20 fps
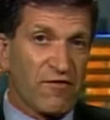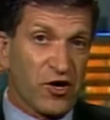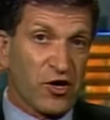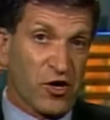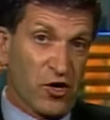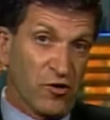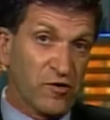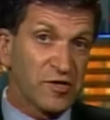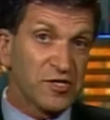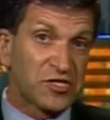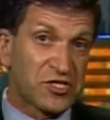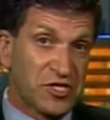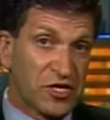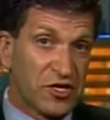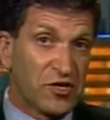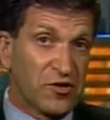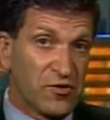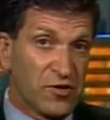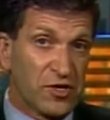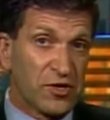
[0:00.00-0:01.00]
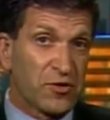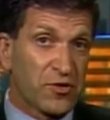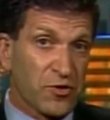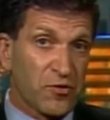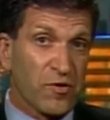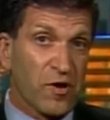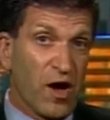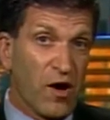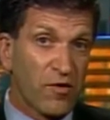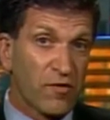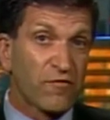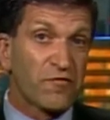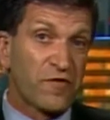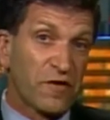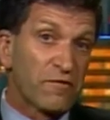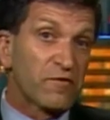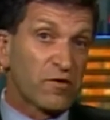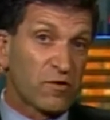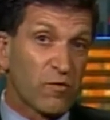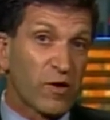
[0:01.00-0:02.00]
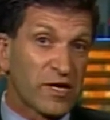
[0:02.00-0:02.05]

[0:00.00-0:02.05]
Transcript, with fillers: of a currency union throughout fifth,